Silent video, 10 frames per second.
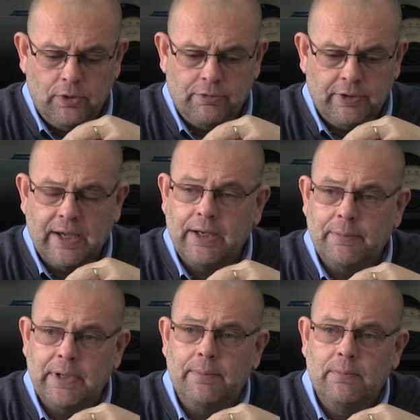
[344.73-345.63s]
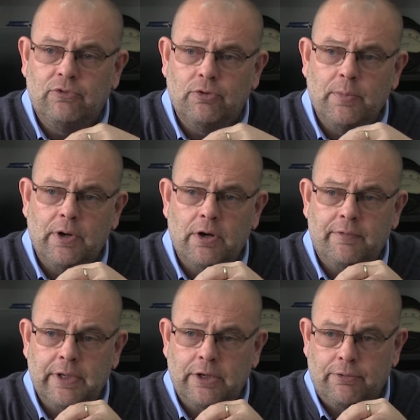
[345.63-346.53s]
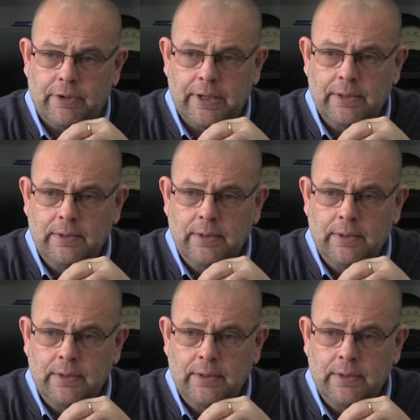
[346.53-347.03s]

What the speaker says: another academy somewhere over near Korea